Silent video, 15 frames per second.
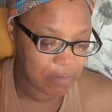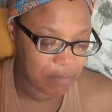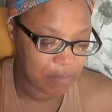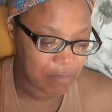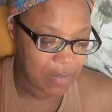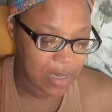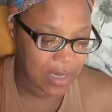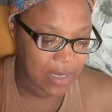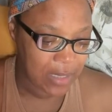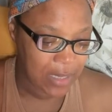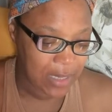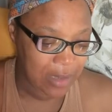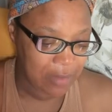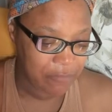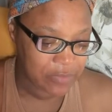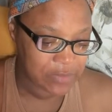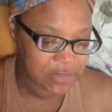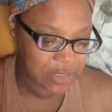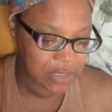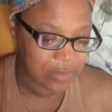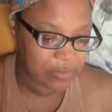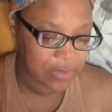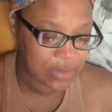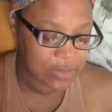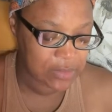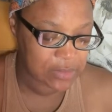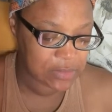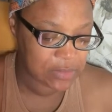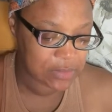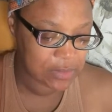my
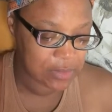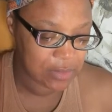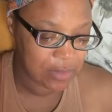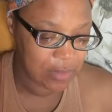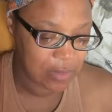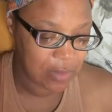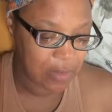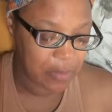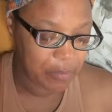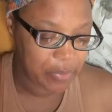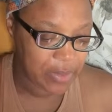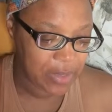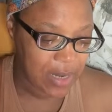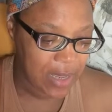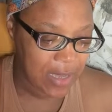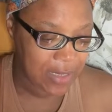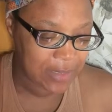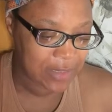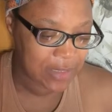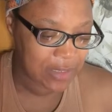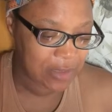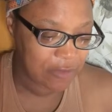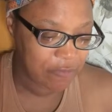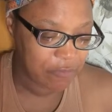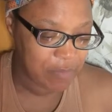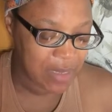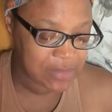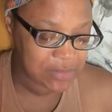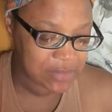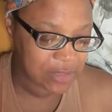adversaries, but I give
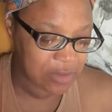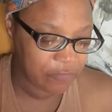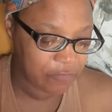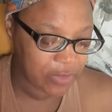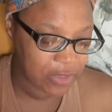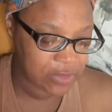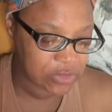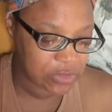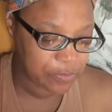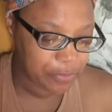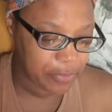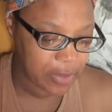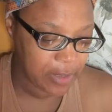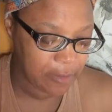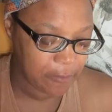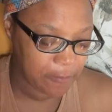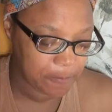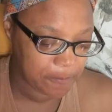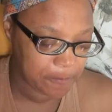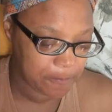myself unto prayer.